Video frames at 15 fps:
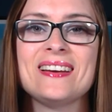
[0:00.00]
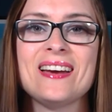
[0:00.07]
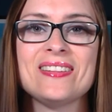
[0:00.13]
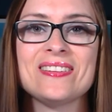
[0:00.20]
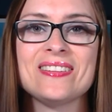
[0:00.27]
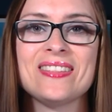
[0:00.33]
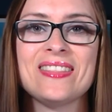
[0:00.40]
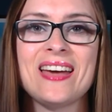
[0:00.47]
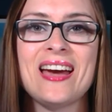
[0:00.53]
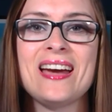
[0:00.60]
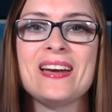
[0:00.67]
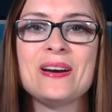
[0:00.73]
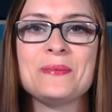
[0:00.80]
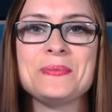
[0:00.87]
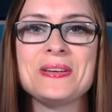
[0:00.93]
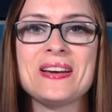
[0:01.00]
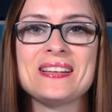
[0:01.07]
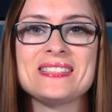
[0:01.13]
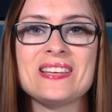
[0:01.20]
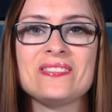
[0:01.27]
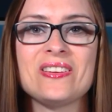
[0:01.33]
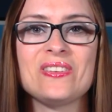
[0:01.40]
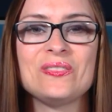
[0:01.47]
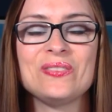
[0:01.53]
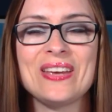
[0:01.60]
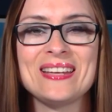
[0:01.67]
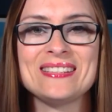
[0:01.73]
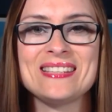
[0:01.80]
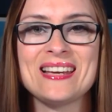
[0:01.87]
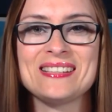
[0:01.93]
Other than that, I hope you guys have a
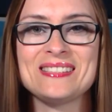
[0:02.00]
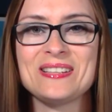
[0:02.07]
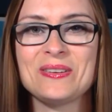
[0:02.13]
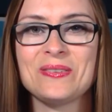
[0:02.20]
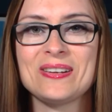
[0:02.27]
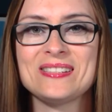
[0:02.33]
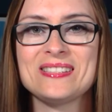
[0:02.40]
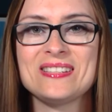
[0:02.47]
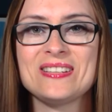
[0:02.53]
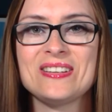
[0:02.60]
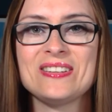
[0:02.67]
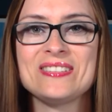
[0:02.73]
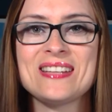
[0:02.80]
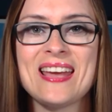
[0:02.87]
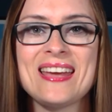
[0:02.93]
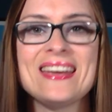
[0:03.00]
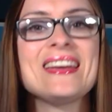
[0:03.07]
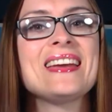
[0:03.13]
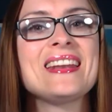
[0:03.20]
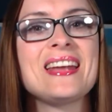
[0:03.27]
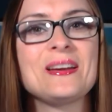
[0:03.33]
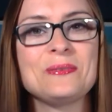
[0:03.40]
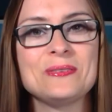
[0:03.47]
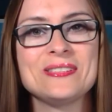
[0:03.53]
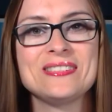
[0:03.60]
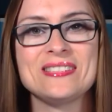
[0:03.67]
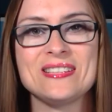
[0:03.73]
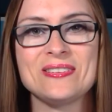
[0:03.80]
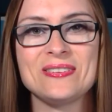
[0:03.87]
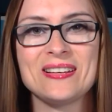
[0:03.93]
fantastic rest of your day, and I
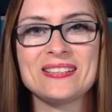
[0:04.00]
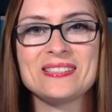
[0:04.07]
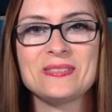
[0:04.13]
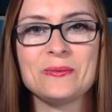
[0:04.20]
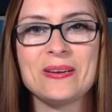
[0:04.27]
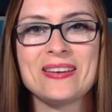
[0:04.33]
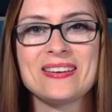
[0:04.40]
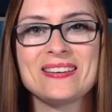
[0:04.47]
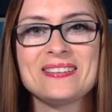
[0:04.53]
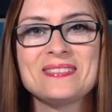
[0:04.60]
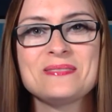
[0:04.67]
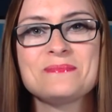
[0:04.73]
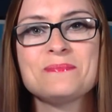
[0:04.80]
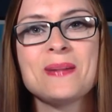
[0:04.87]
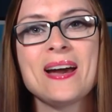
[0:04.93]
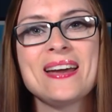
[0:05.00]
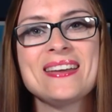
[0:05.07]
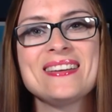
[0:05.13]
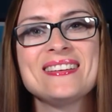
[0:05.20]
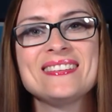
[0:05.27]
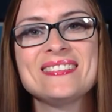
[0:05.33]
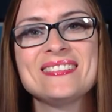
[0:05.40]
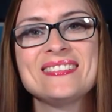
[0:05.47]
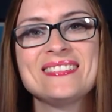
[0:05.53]
will see you next week. Bye!